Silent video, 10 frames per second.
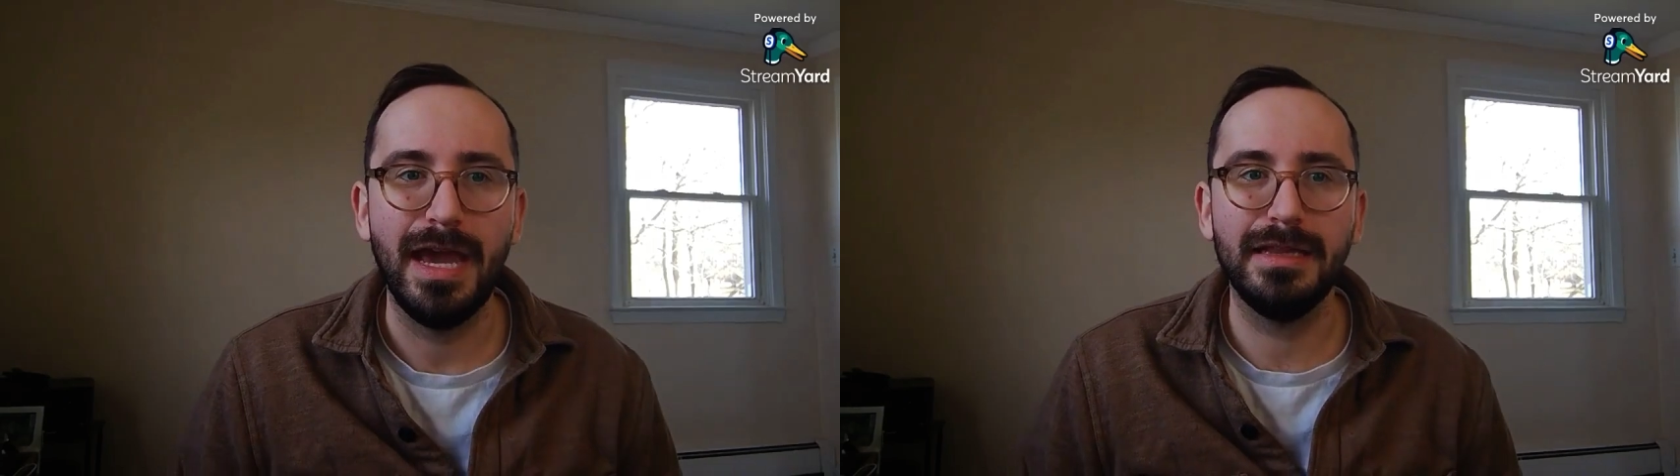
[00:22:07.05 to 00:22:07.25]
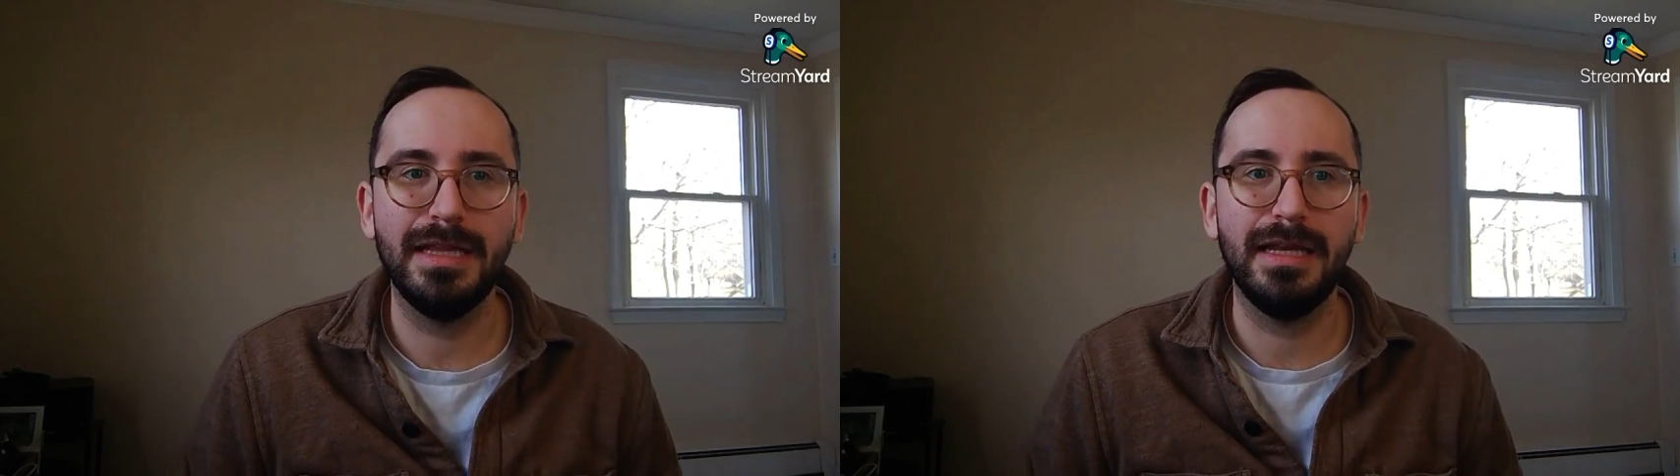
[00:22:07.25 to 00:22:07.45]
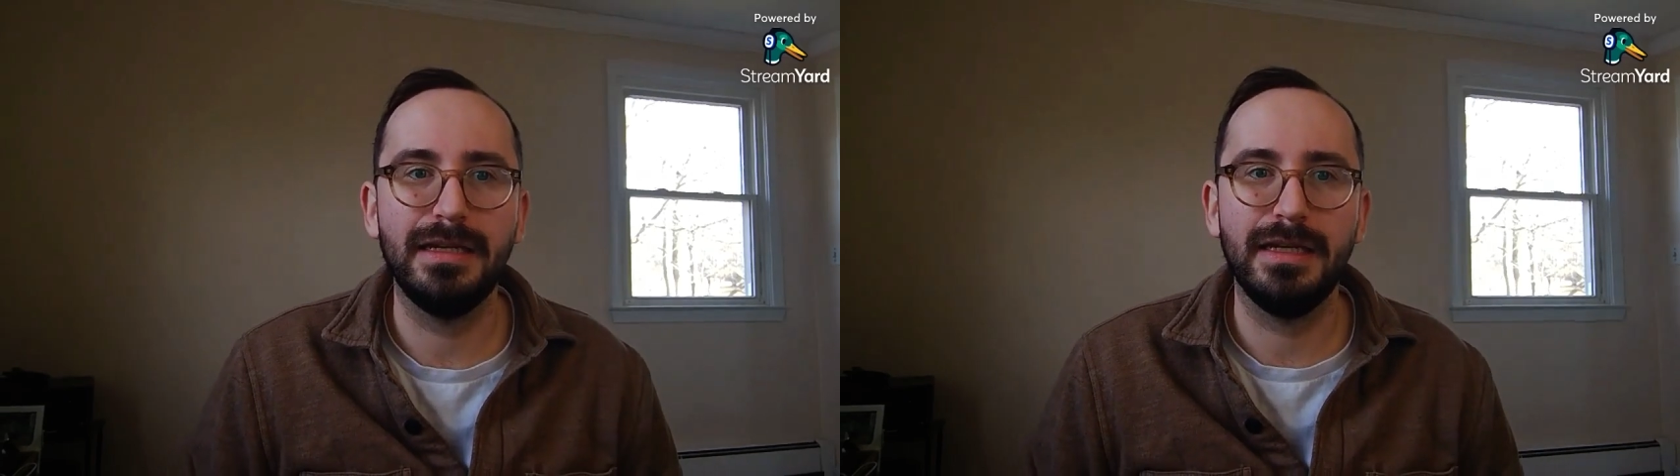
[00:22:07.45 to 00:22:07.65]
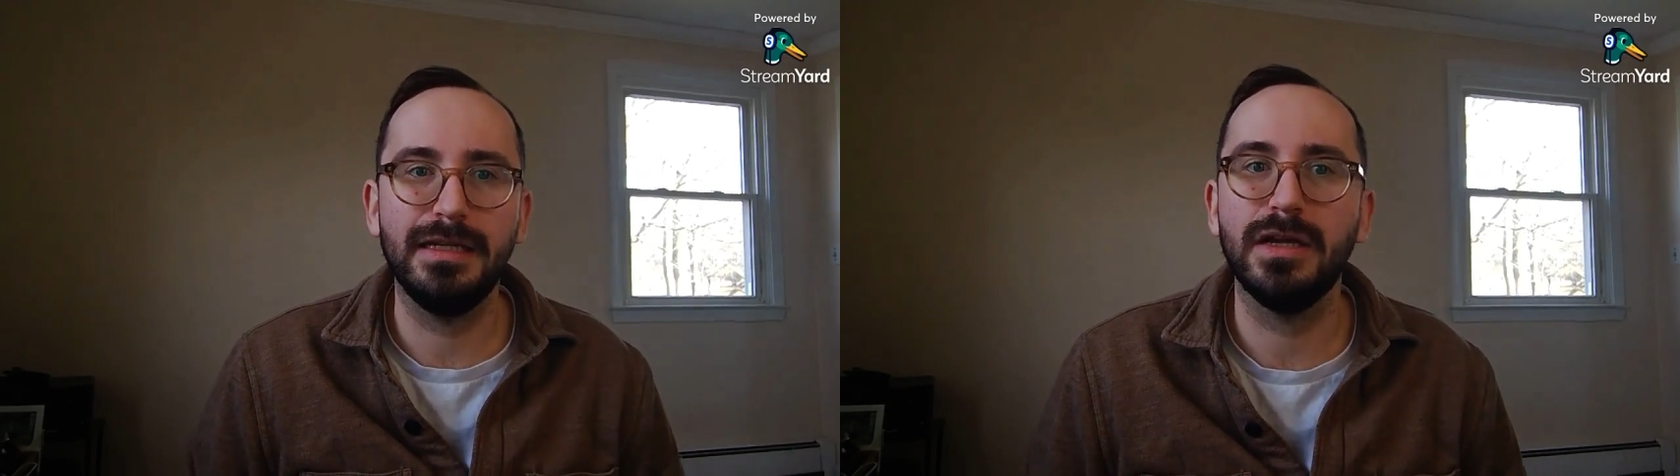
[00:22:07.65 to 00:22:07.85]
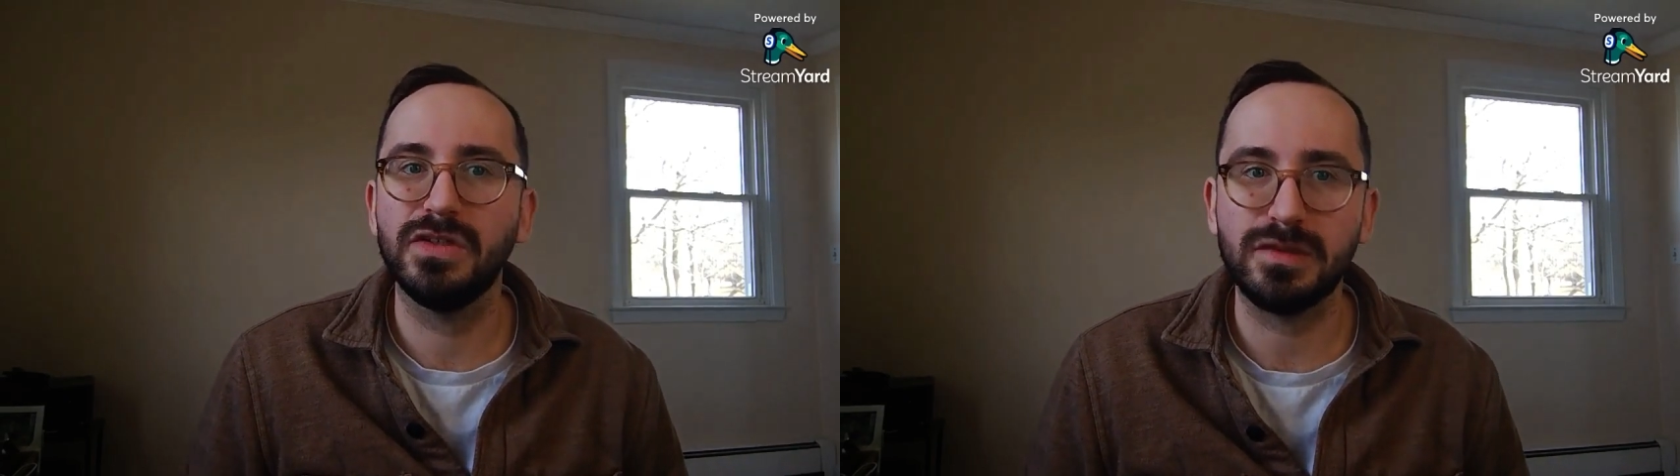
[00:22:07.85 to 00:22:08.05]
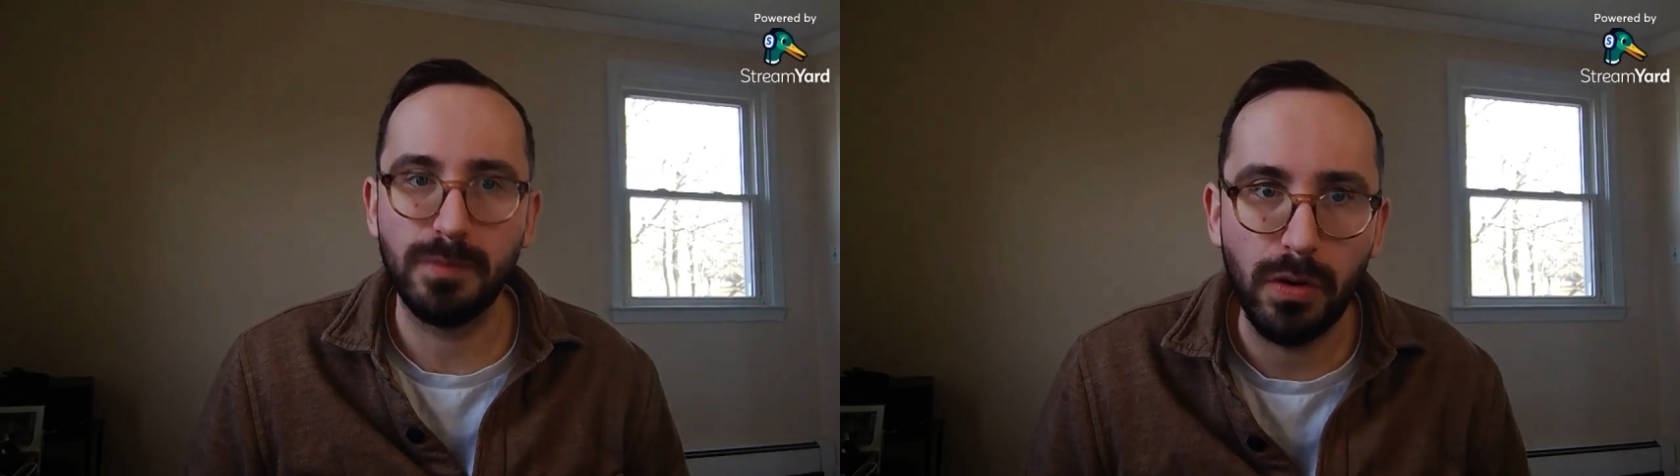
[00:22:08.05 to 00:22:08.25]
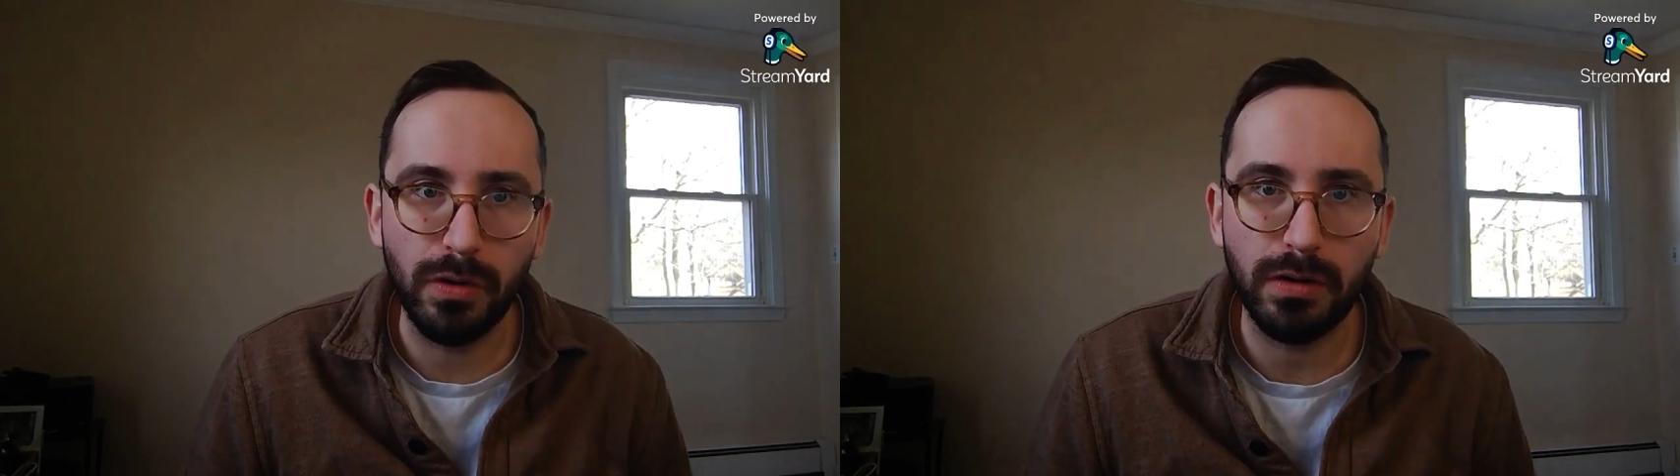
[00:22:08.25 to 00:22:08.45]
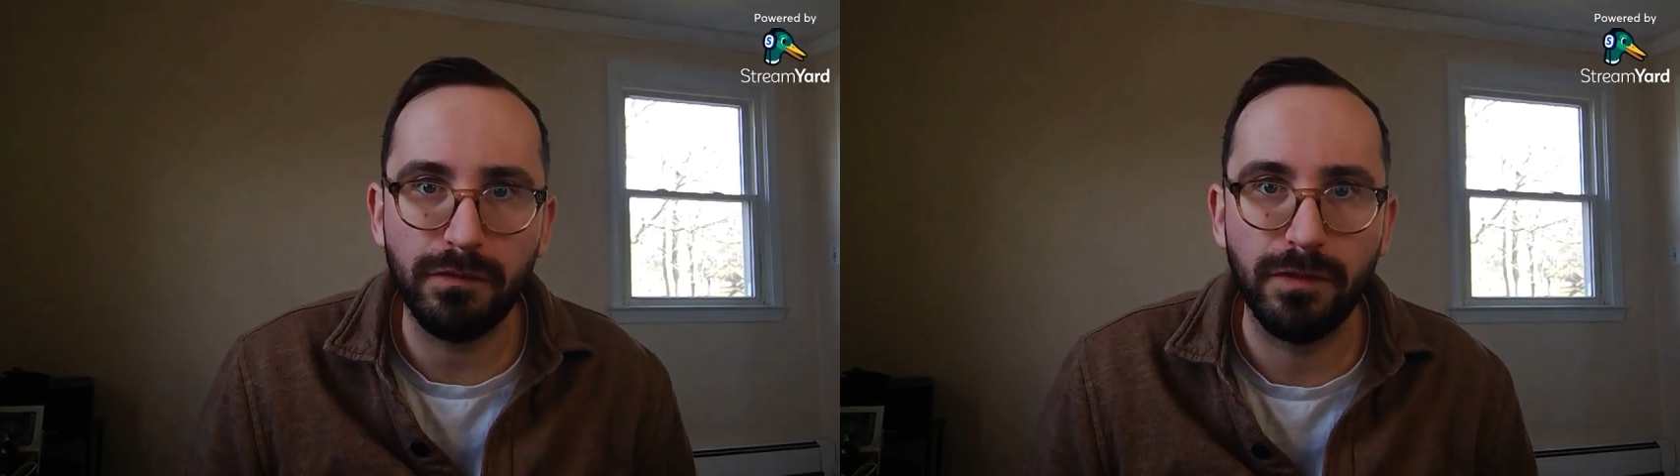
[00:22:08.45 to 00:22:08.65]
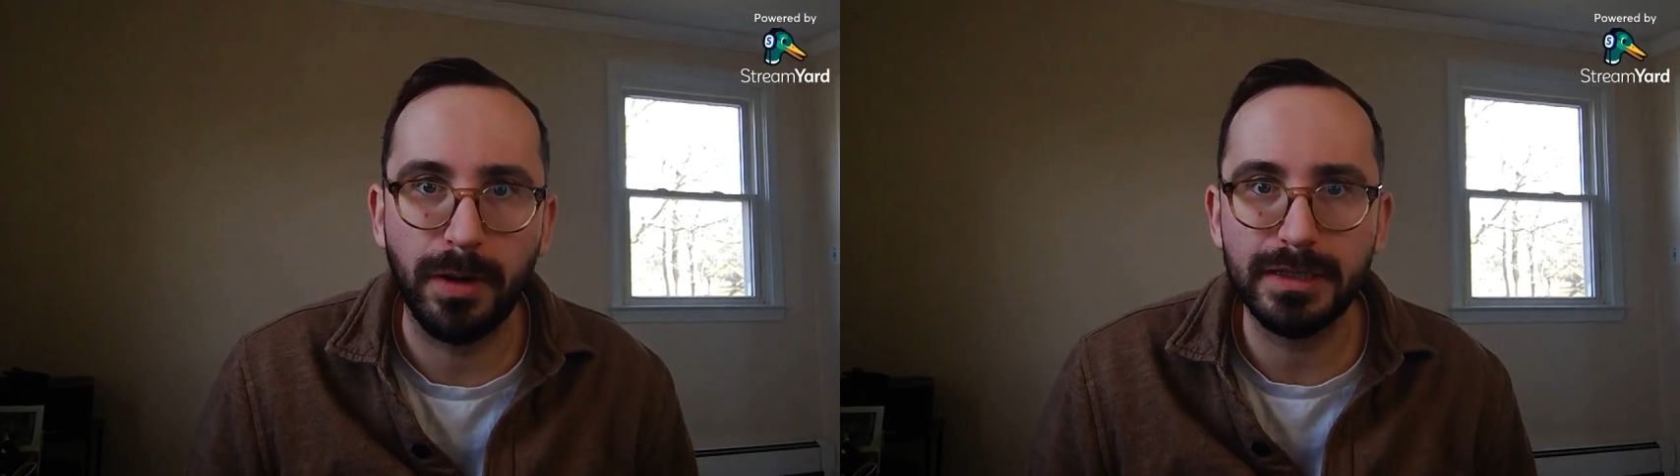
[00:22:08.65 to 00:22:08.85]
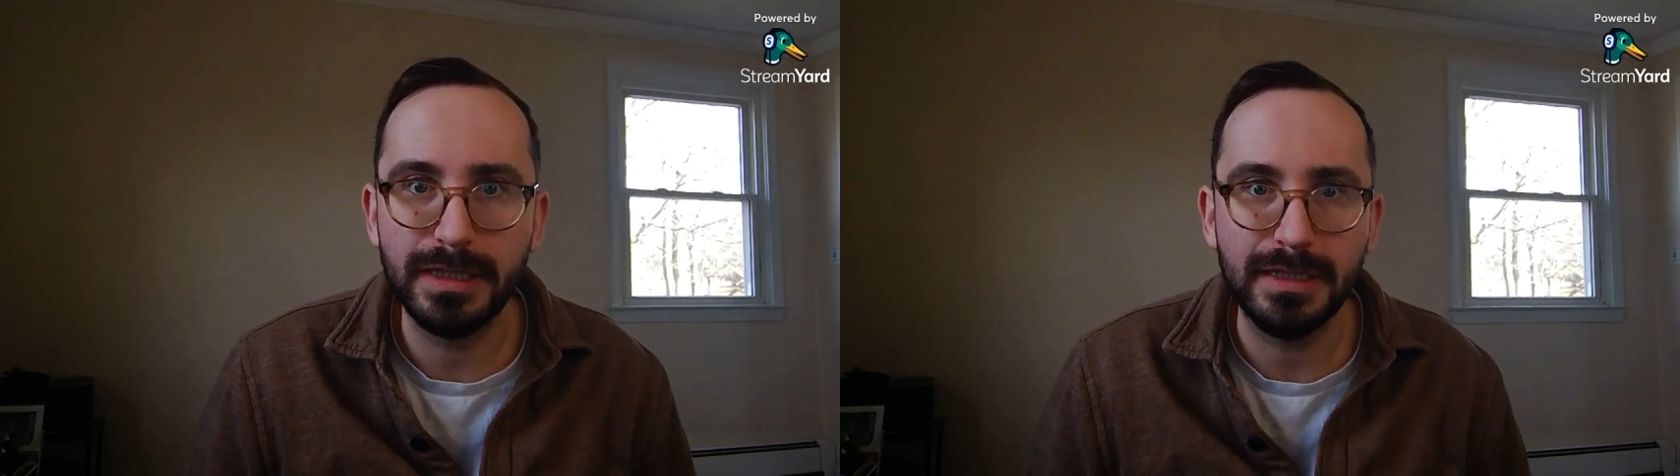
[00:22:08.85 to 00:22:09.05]
And then Indigo Smoke from
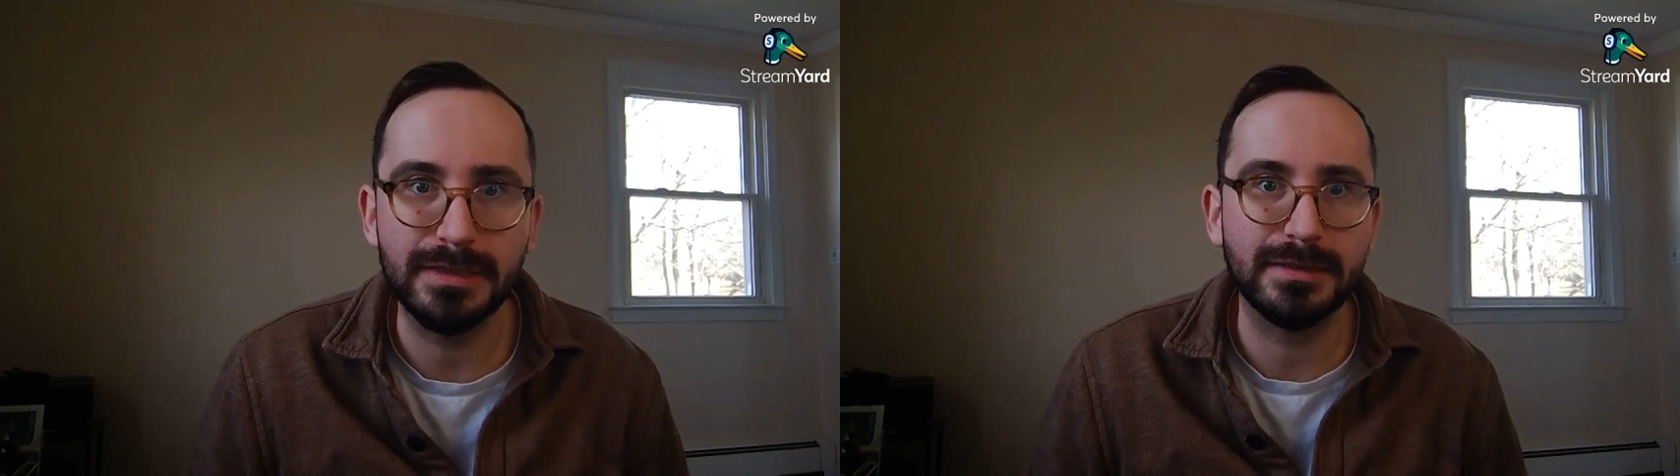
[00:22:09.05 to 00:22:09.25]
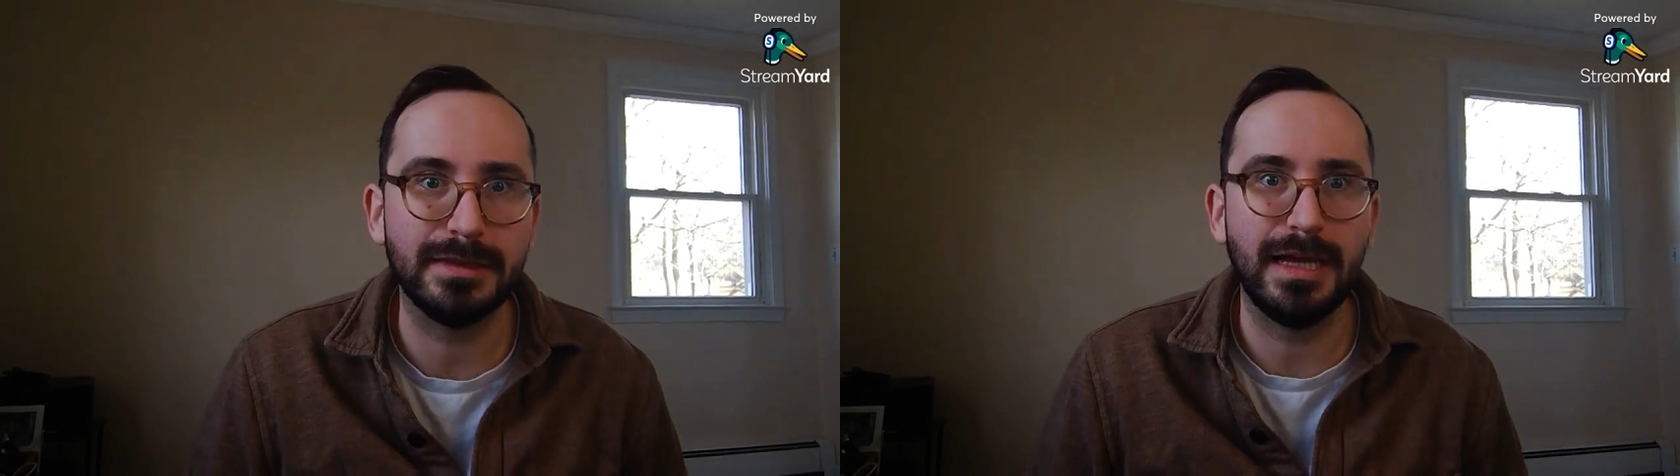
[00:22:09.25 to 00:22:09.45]
Arquiste,